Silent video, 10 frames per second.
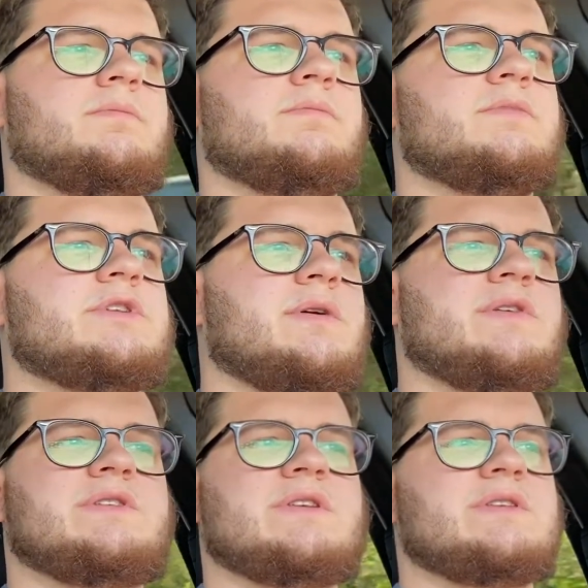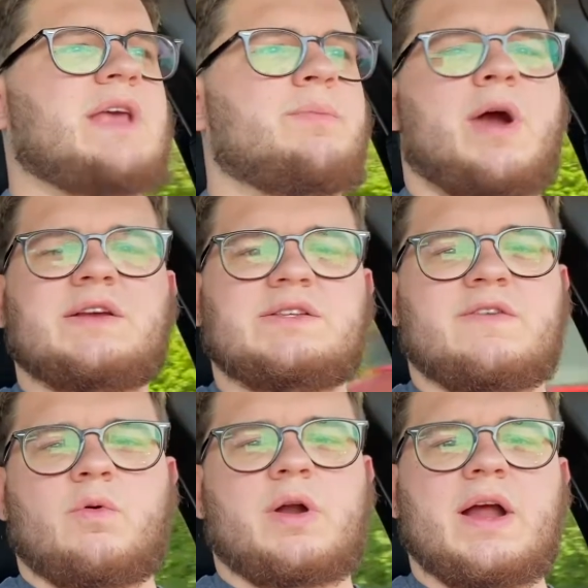So it's the same price as
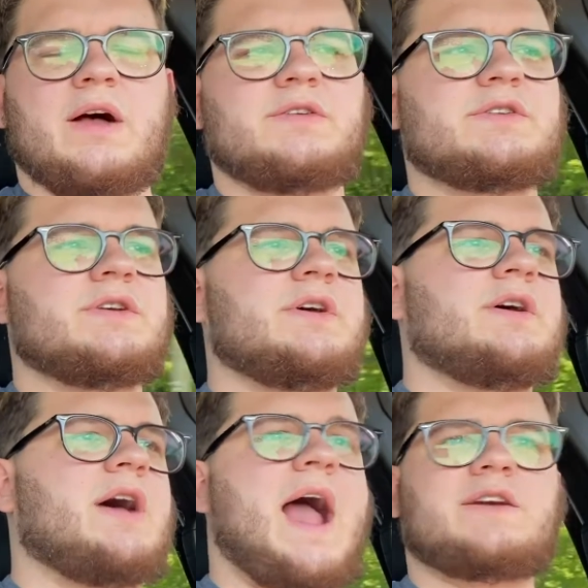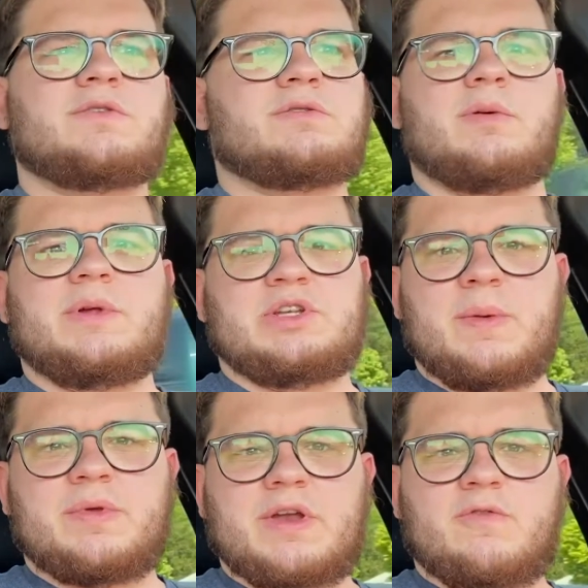everywhere else. Actually, it's a little bit
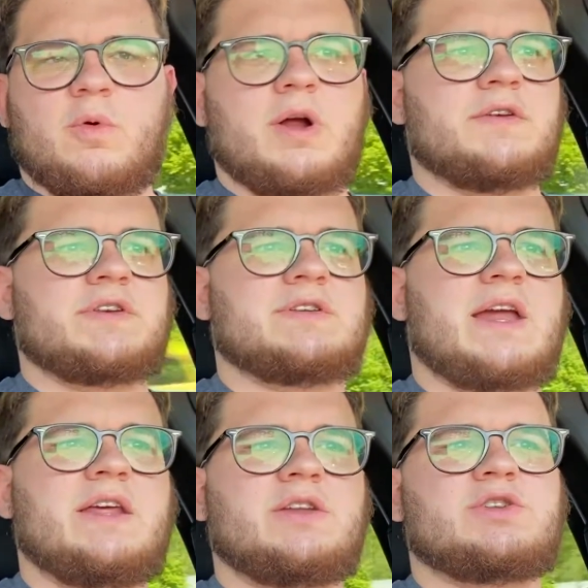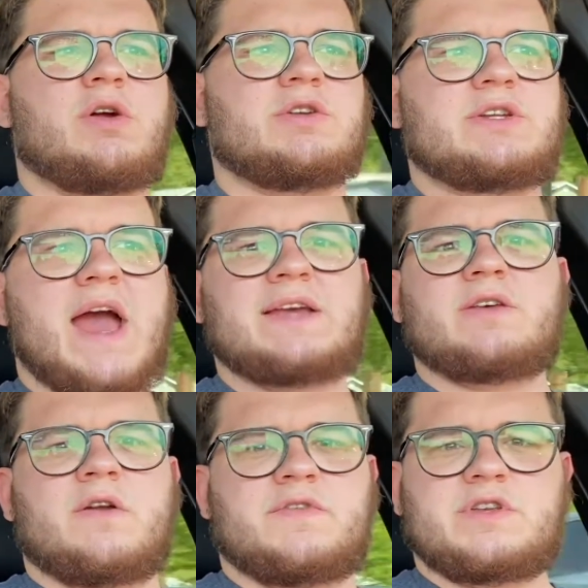cheaper than everywhere else because they didn't charge tax
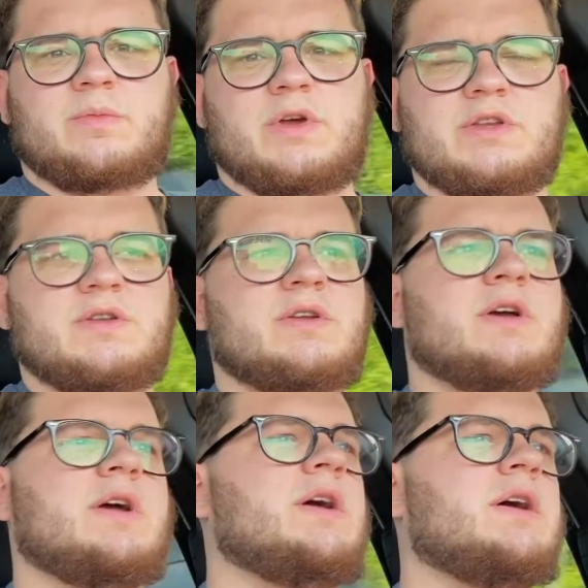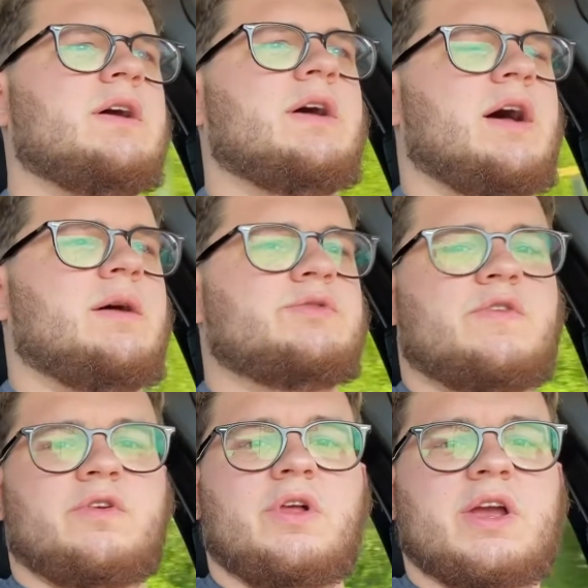on it for some reason. So if
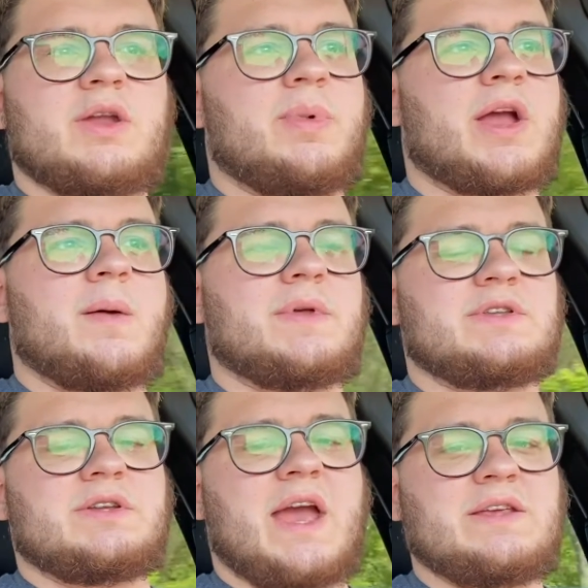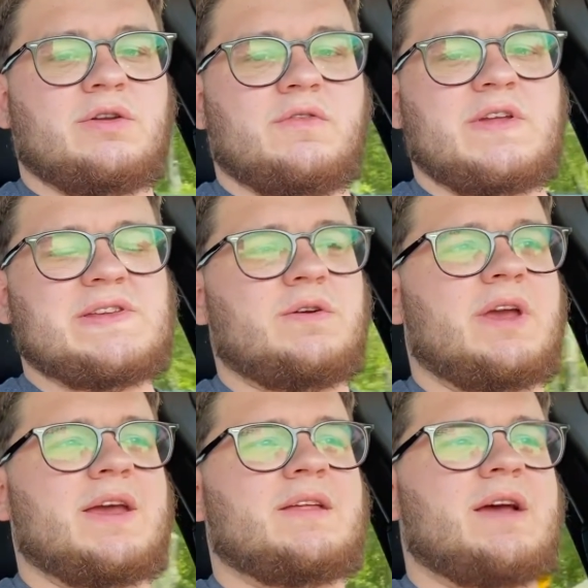you're looking to pick up a KTuner V2
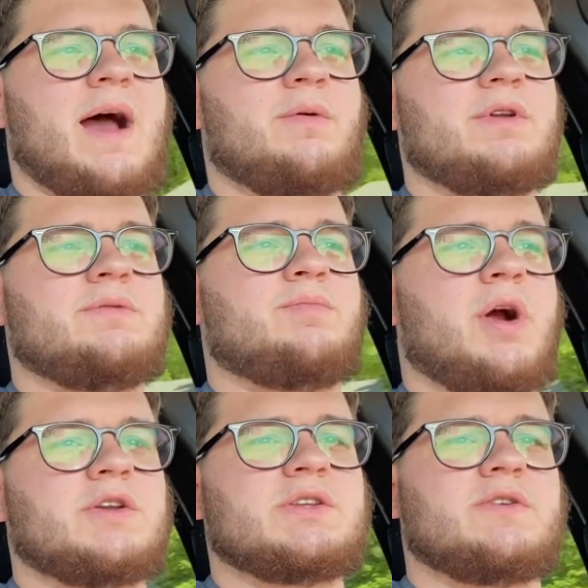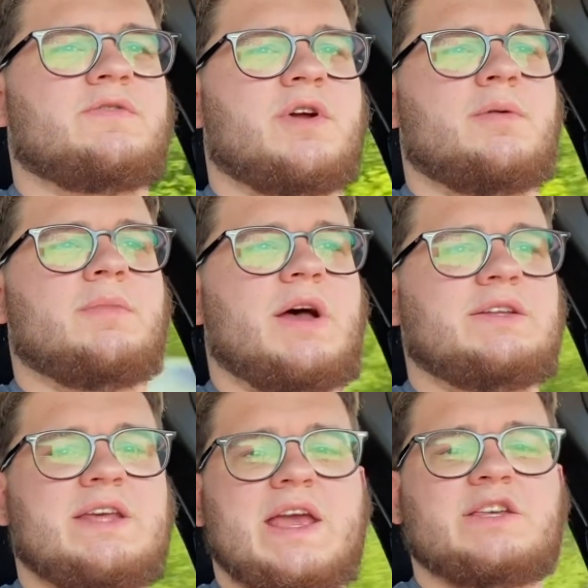kit, I would purchase it from
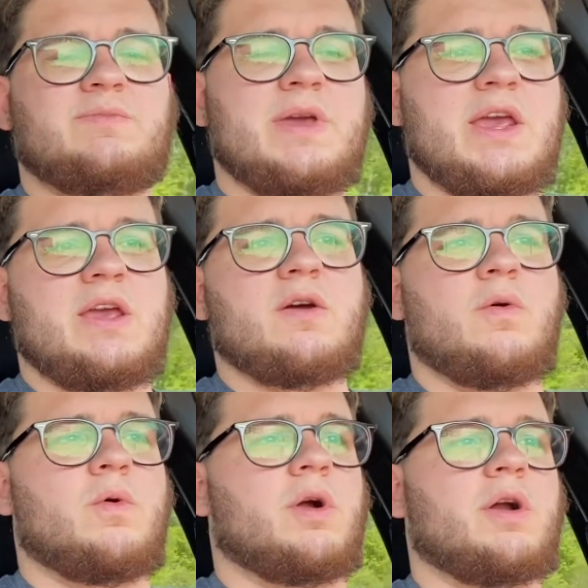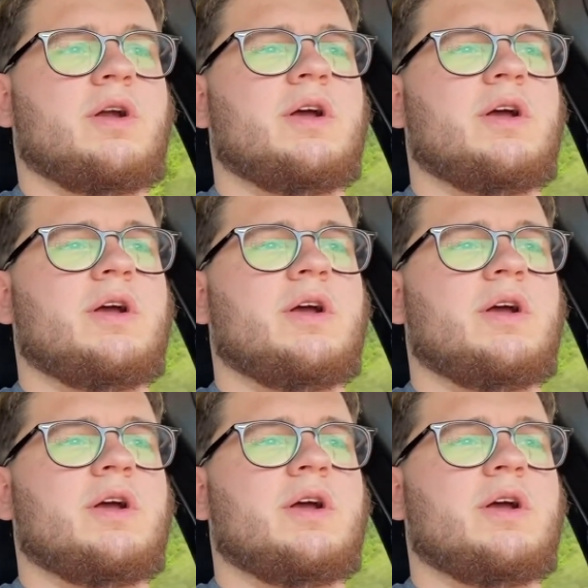TSP or